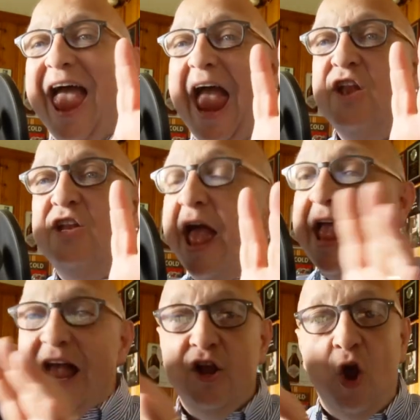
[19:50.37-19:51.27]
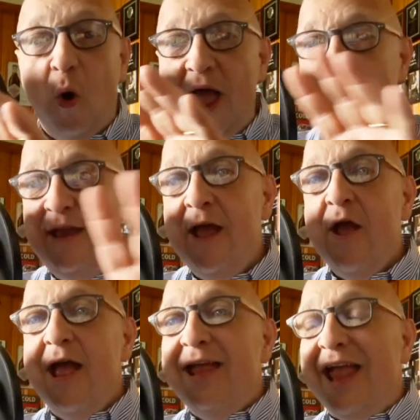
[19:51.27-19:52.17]
and go ahead
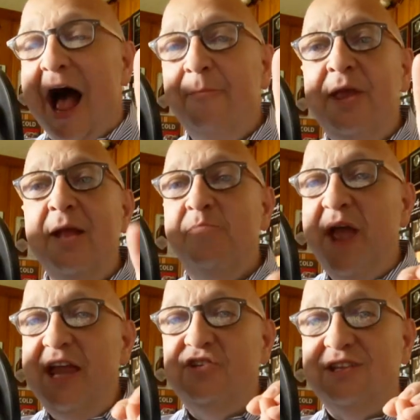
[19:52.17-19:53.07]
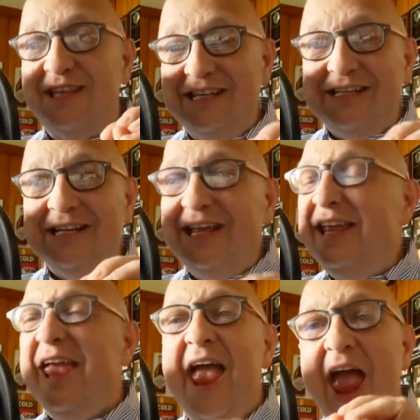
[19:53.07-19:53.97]
copy and paste this
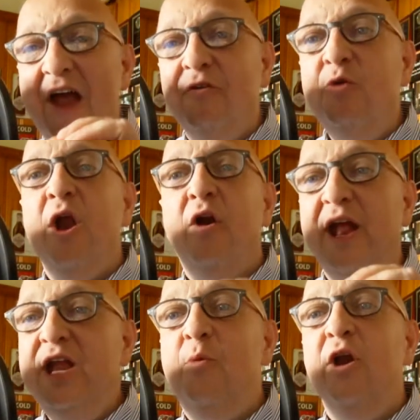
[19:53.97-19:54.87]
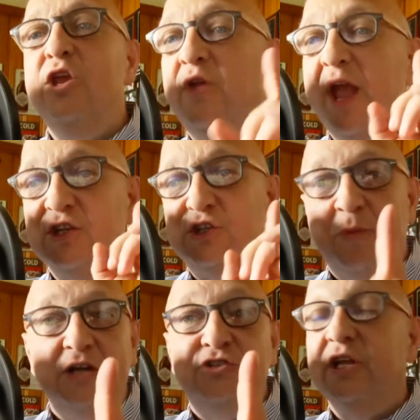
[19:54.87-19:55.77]
link everywhere and anywhere you can,
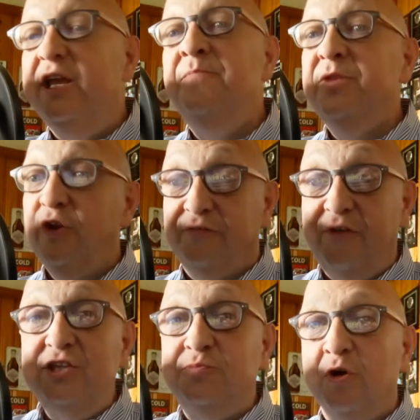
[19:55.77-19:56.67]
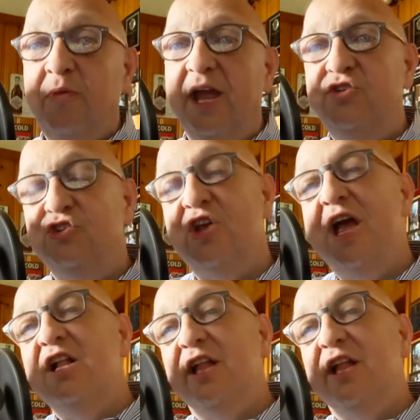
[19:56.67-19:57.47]
especially your Facebook pages.